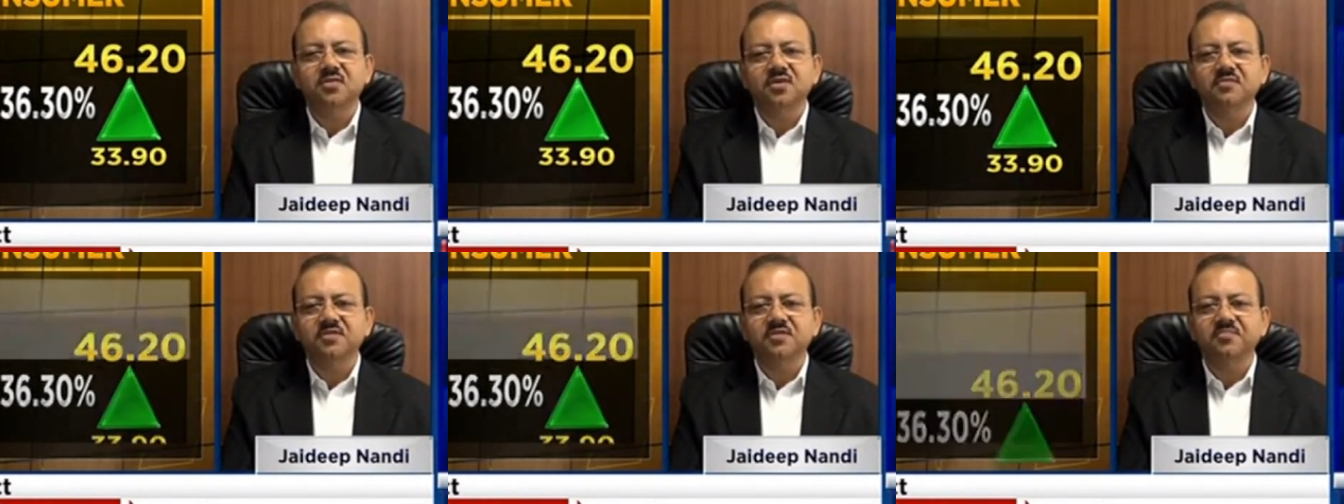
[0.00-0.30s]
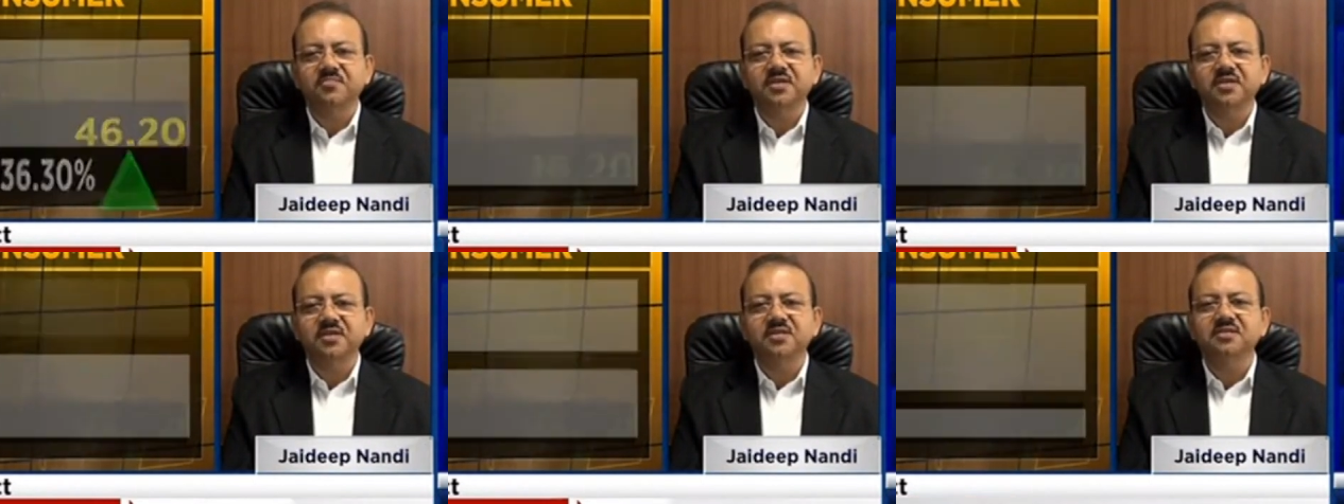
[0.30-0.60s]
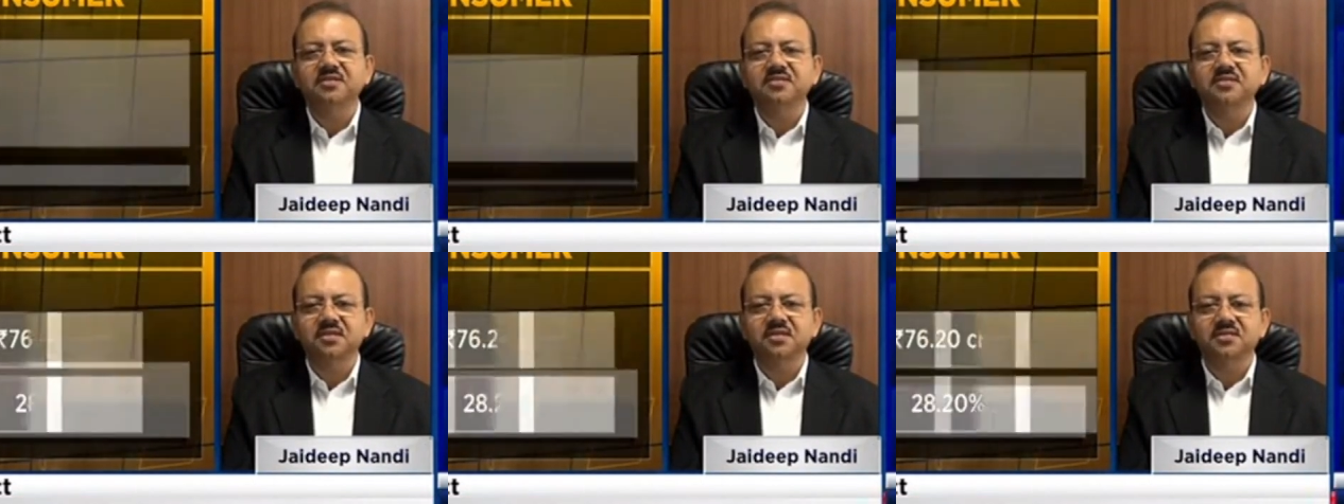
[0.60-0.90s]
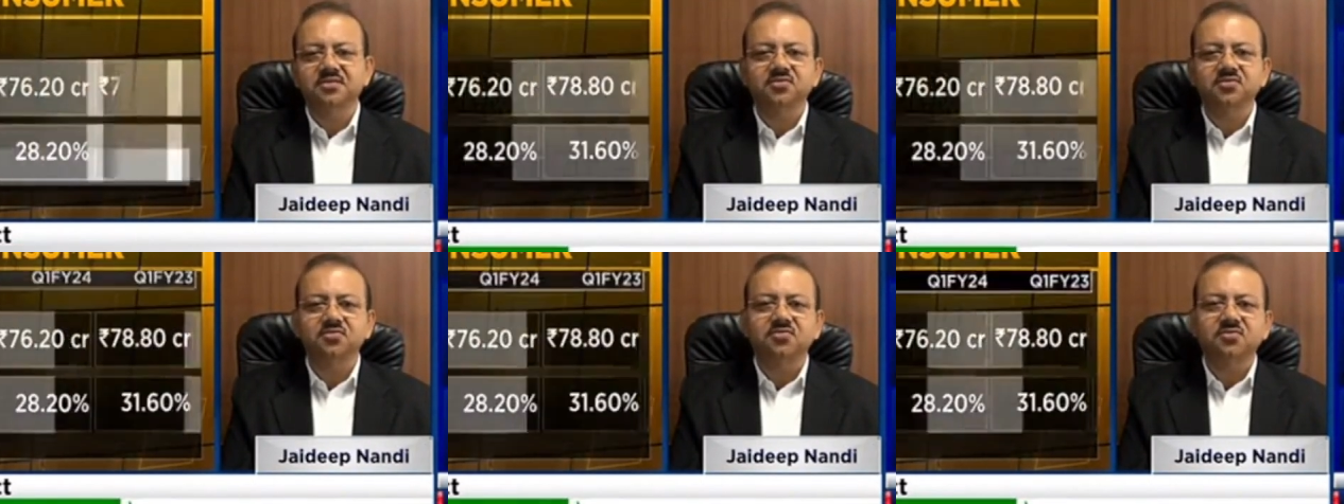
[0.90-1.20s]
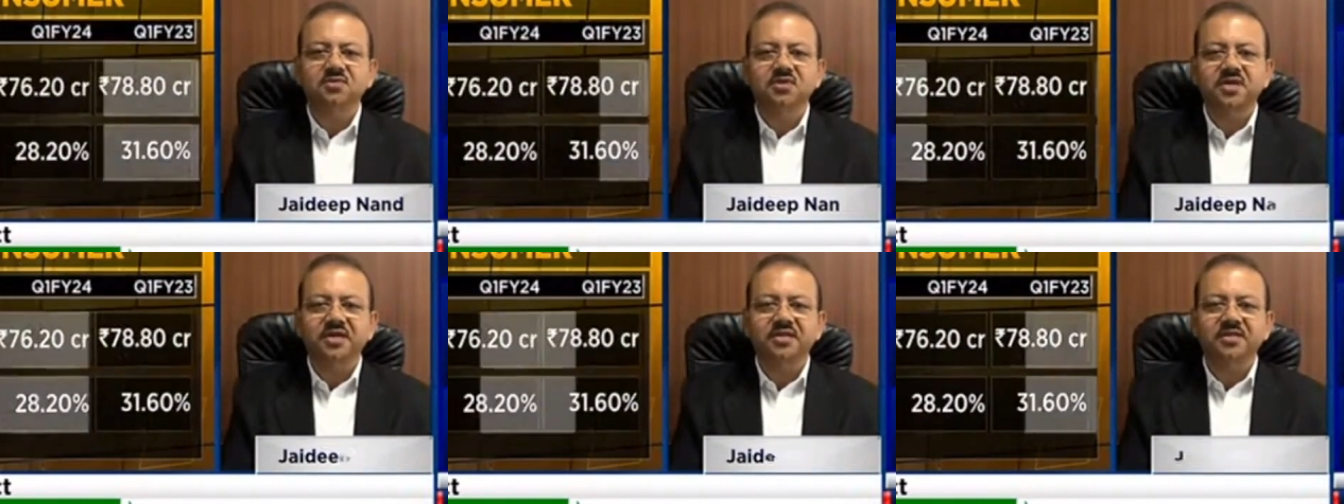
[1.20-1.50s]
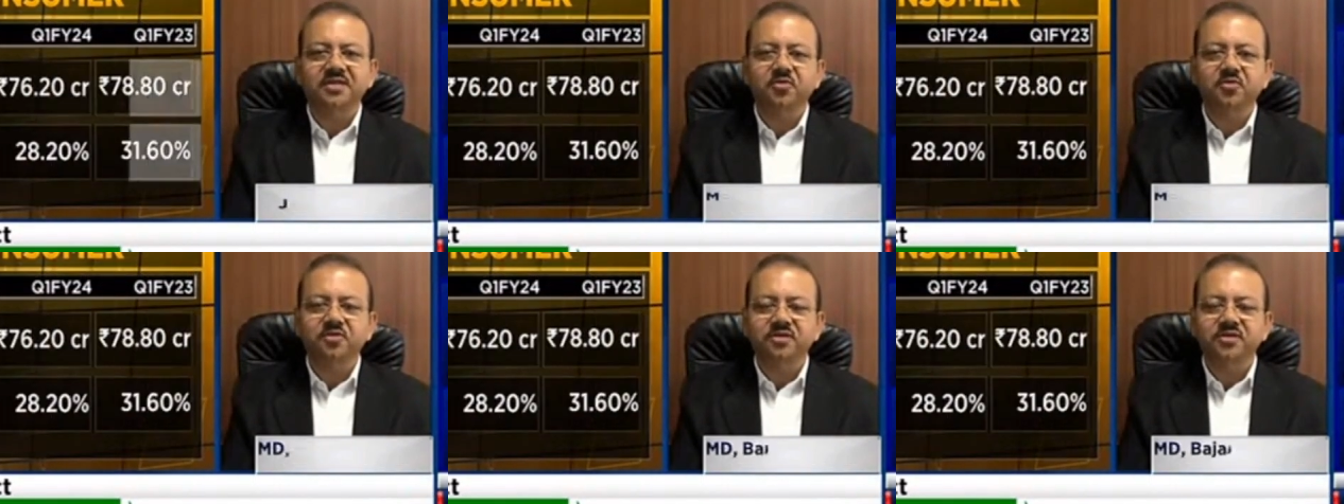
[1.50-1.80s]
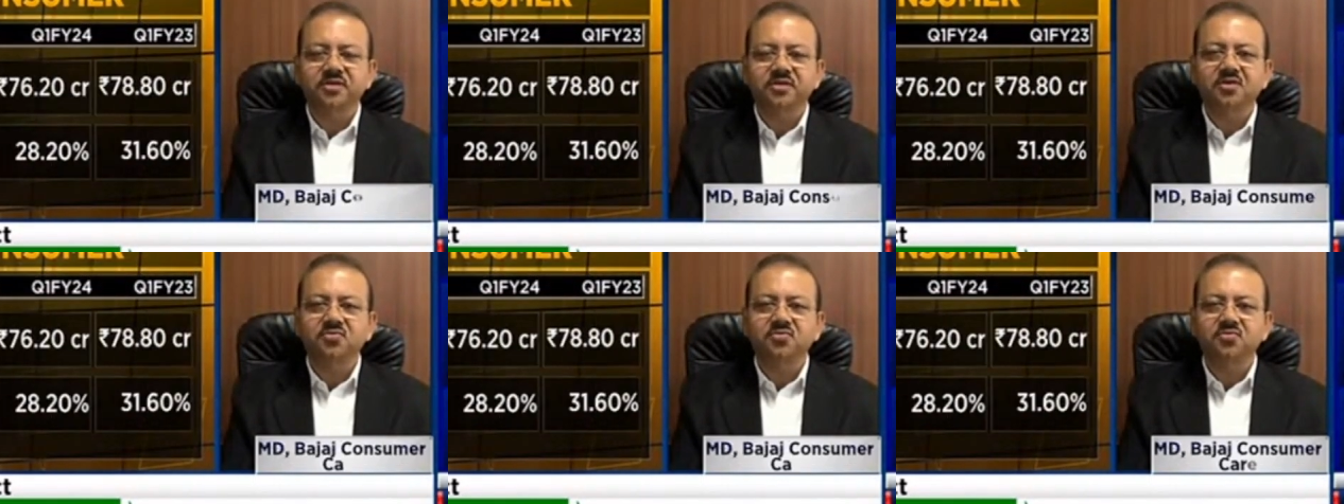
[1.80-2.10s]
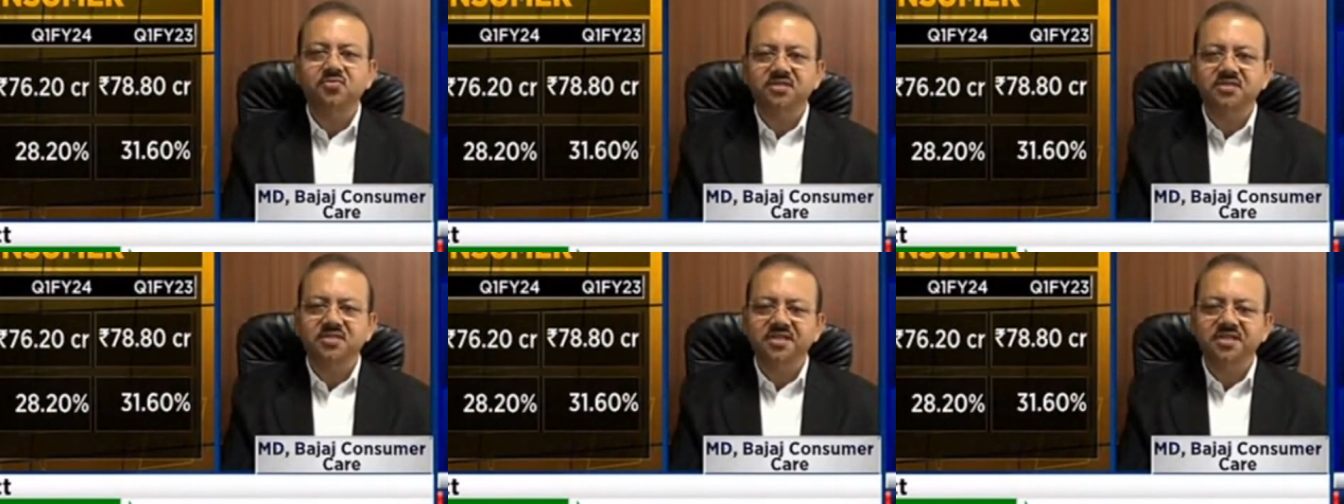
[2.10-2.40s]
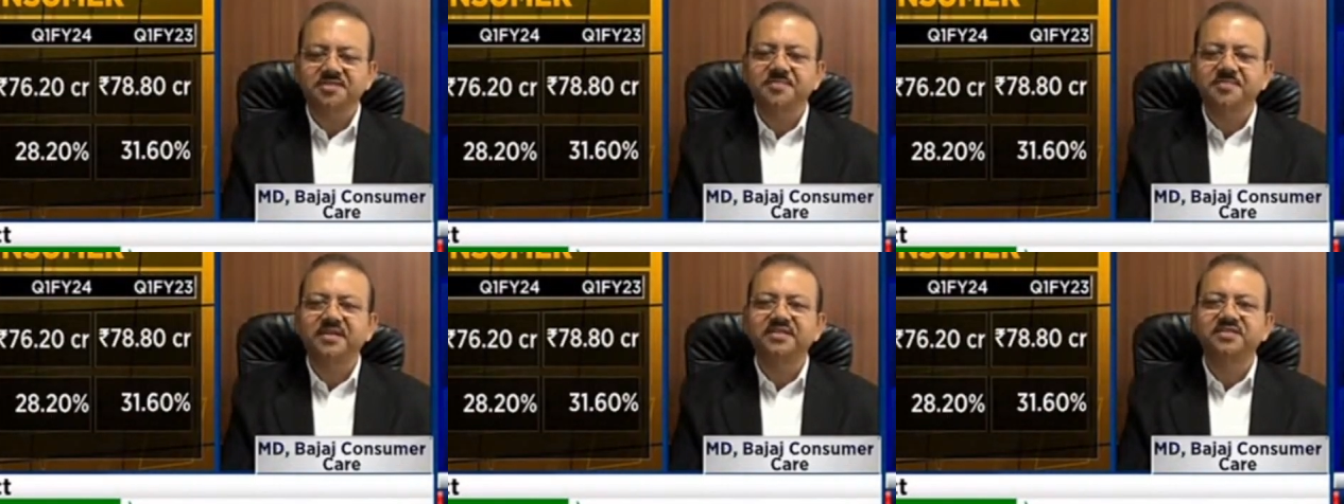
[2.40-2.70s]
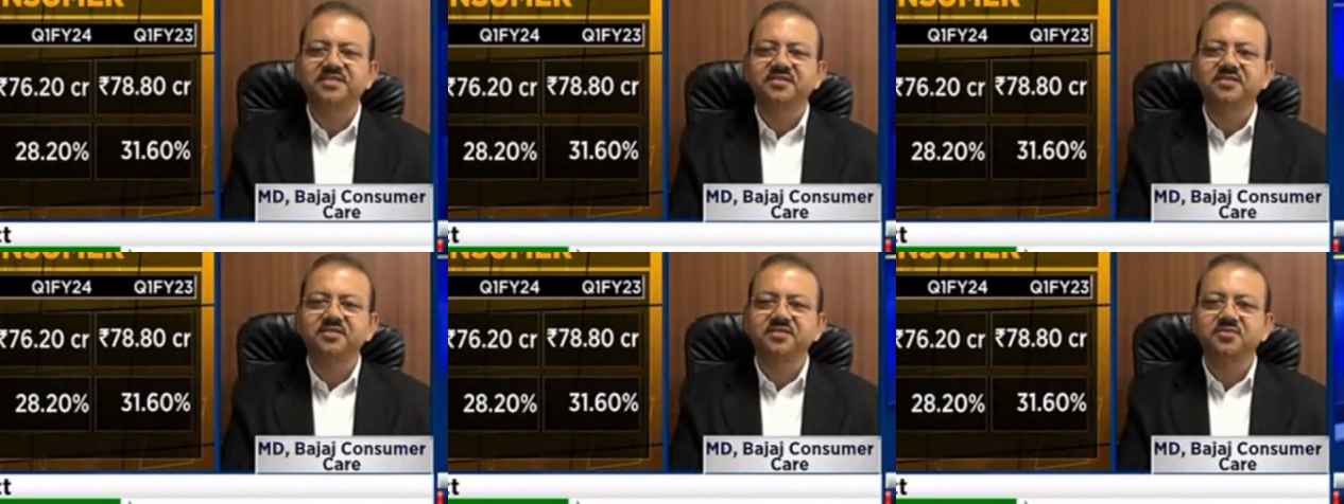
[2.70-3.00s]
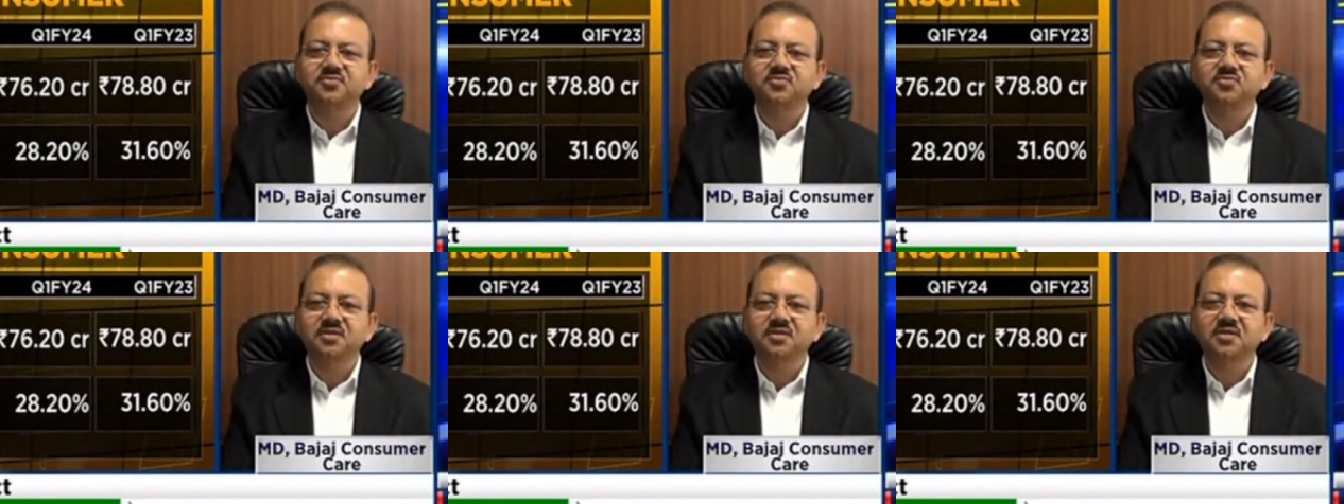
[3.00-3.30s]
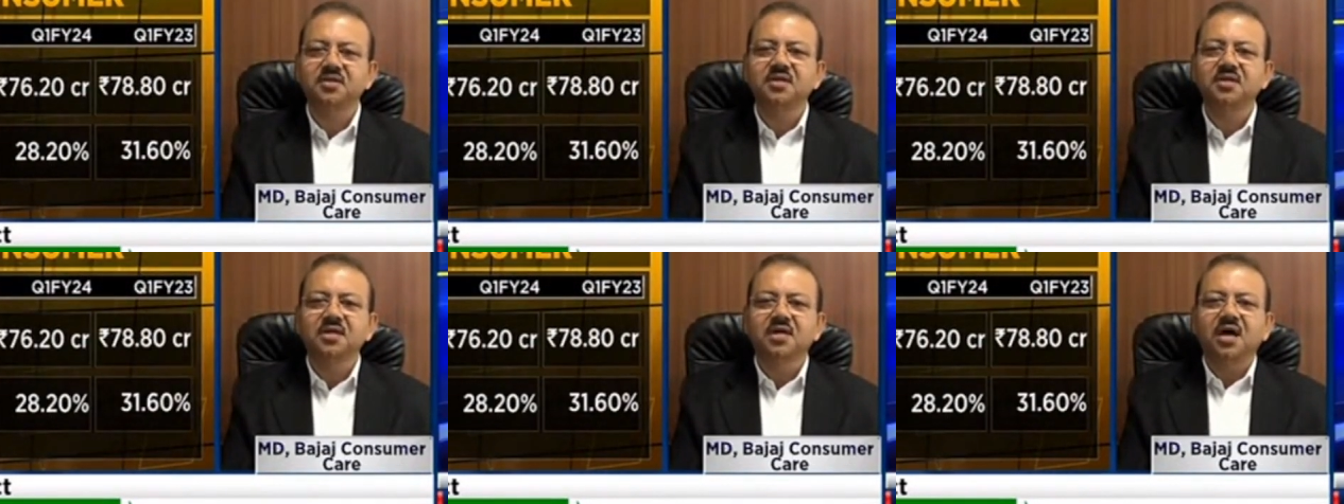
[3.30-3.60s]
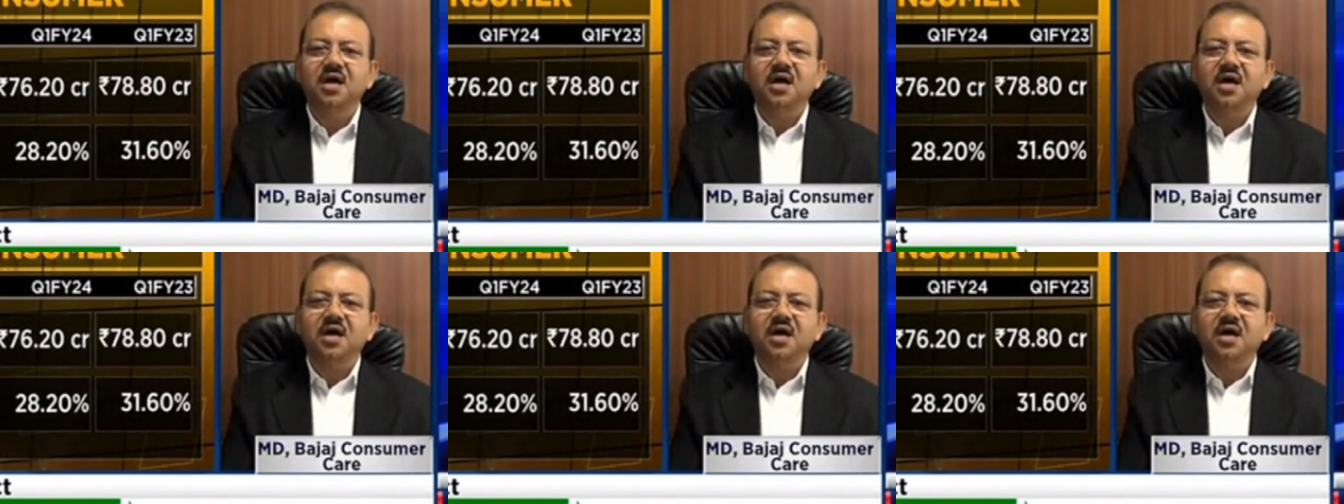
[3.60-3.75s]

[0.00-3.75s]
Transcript: One of the pillars, as you rightly pointed out, is expansion into the